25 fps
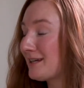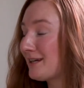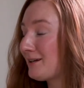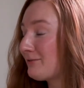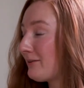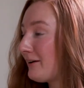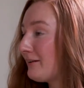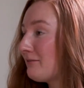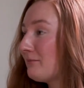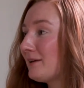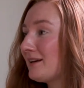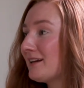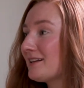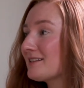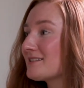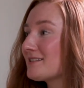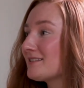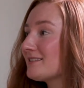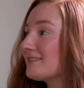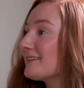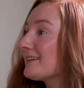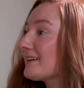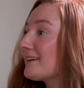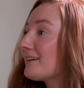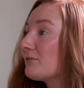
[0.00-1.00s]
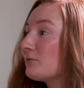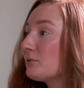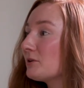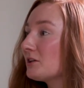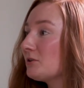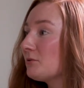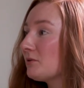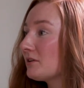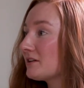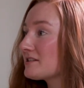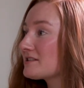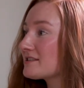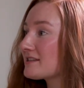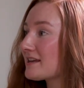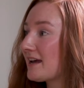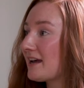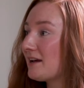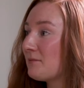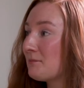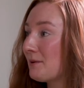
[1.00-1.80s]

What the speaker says: 5 minutes and think of what you want to say.